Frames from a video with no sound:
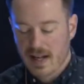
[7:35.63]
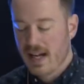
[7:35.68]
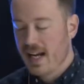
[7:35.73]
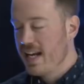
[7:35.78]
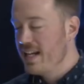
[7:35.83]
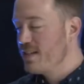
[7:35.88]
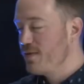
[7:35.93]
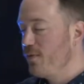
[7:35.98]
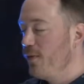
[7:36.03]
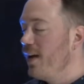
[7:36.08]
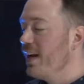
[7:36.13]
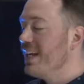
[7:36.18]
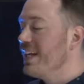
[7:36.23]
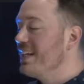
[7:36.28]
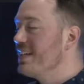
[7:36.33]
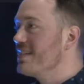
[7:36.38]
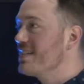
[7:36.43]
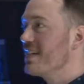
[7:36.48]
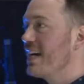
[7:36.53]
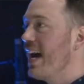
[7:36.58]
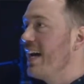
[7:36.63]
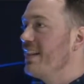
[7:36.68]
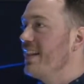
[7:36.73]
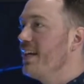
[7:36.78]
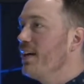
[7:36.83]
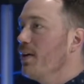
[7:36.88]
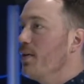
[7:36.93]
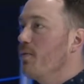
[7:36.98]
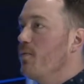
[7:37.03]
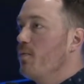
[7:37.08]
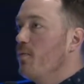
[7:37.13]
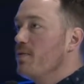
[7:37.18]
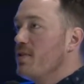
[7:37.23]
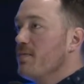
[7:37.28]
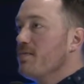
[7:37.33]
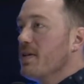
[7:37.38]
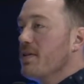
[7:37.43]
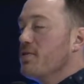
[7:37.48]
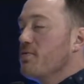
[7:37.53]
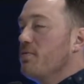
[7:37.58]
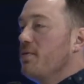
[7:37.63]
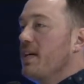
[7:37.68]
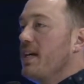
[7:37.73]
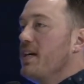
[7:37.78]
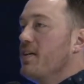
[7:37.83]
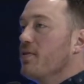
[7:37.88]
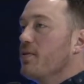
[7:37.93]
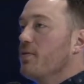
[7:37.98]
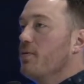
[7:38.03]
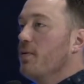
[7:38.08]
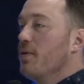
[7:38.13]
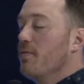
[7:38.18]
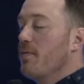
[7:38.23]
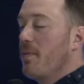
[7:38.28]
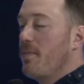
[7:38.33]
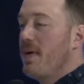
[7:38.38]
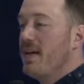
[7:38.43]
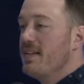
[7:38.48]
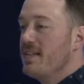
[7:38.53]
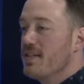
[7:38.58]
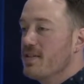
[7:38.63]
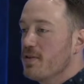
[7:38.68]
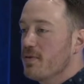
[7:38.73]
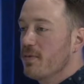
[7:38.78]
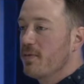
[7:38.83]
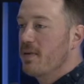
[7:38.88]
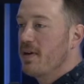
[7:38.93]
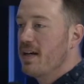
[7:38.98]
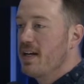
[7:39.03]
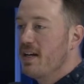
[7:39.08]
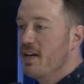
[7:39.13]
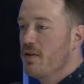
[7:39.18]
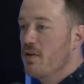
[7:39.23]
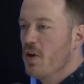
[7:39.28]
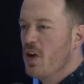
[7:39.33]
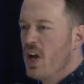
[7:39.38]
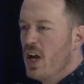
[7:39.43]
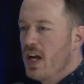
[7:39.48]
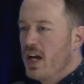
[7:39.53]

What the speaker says: It's funny because I think sometimes when we hear the word repentance, or we hear